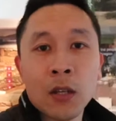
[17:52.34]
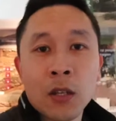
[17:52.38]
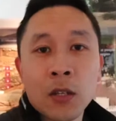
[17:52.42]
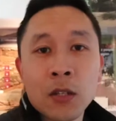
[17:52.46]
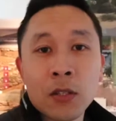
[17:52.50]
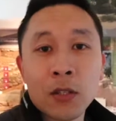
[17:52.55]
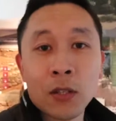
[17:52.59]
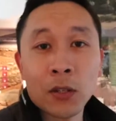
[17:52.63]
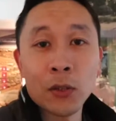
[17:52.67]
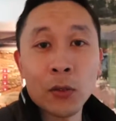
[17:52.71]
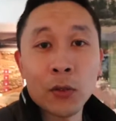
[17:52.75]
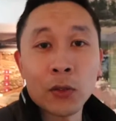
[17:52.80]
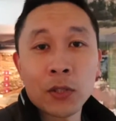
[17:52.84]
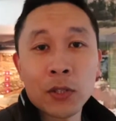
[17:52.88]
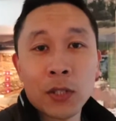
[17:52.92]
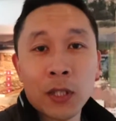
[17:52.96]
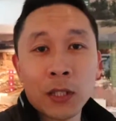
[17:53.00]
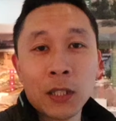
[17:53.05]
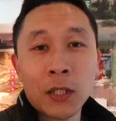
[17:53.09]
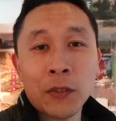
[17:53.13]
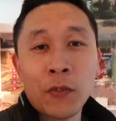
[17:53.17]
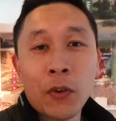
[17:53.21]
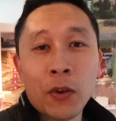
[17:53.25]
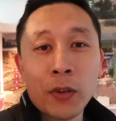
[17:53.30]
So it looks
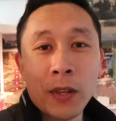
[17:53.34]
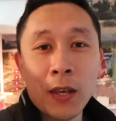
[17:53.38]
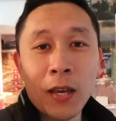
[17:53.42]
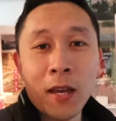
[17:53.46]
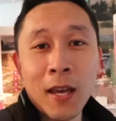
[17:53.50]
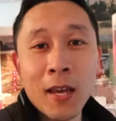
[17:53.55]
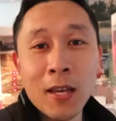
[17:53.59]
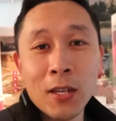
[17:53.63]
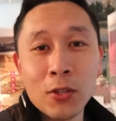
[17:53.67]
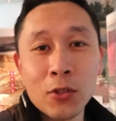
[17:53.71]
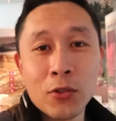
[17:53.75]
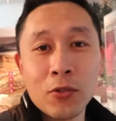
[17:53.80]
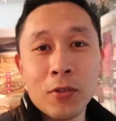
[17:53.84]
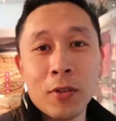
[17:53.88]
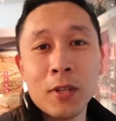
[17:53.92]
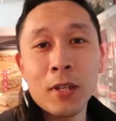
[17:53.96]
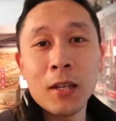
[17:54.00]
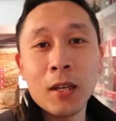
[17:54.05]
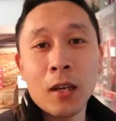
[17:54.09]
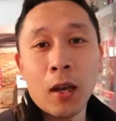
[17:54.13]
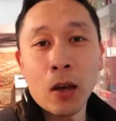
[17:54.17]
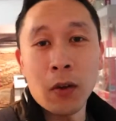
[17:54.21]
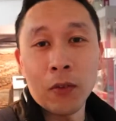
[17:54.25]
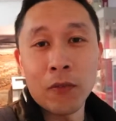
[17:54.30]
like you've got the history
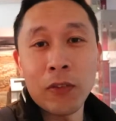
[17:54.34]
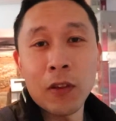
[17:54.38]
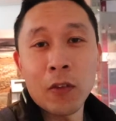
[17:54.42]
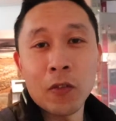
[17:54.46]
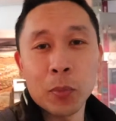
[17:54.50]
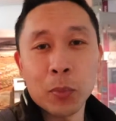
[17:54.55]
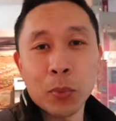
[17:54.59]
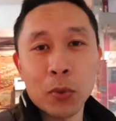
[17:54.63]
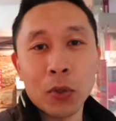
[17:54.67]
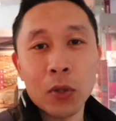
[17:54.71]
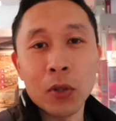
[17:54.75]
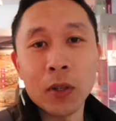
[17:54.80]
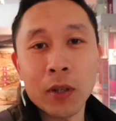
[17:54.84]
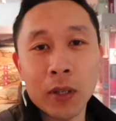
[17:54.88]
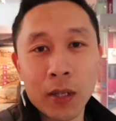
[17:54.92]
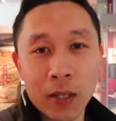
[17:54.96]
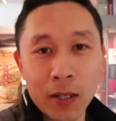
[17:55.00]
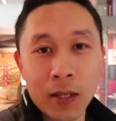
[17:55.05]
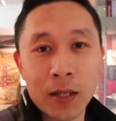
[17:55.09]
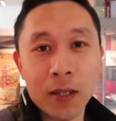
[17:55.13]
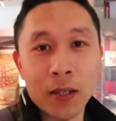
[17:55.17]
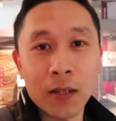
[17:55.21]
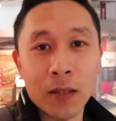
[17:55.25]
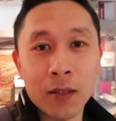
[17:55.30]
of Liverpool in
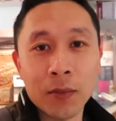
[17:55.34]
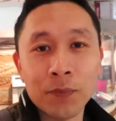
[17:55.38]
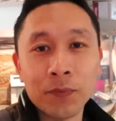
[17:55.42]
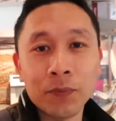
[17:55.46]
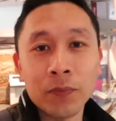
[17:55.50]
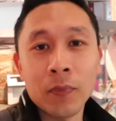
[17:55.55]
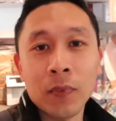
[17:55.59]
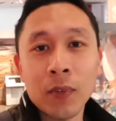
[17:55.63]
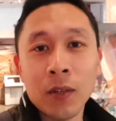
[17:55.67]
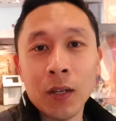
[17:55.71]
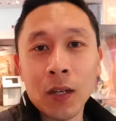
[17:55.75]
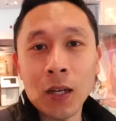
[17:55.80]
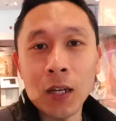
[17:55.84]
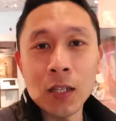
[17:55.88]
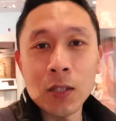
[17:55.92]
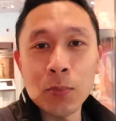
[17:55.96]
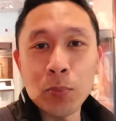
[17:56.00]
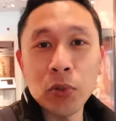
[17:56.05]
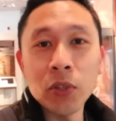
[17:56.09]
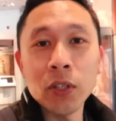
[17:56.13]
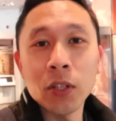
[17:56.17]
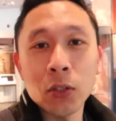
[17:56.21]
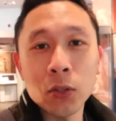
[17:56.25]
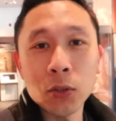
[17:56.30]
here. And it's
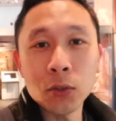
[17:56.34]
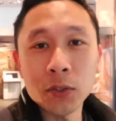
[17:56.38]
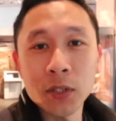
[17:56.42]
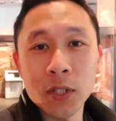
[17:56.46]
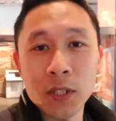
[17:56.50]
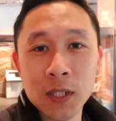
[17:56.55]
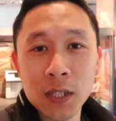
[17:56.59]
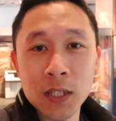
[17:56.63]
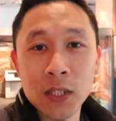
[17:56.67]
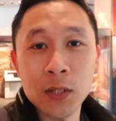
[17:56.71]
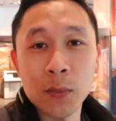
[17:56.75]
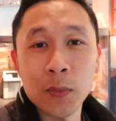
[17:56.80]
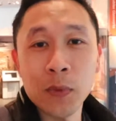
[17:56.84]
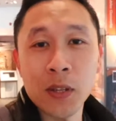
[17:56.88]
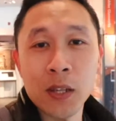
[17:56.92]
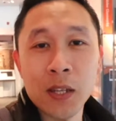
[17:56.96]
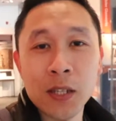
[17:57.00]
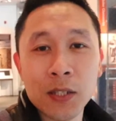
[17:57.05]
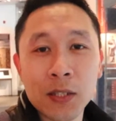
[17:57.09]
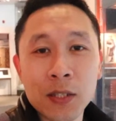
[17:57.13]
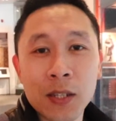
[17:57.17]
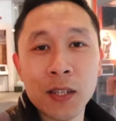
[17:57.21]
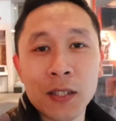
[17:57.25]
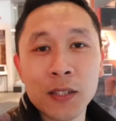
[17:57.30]
pretty cool to see some of
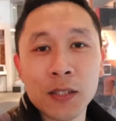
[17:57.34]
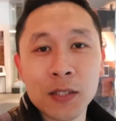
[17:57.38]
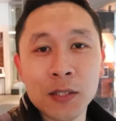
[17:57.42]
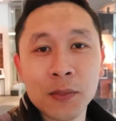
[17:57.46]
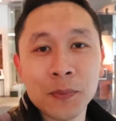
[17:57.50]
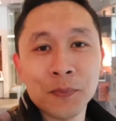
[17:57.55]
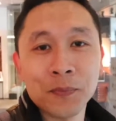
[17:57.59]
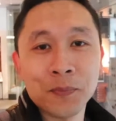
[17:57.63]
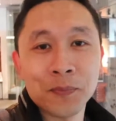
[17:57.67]
these things.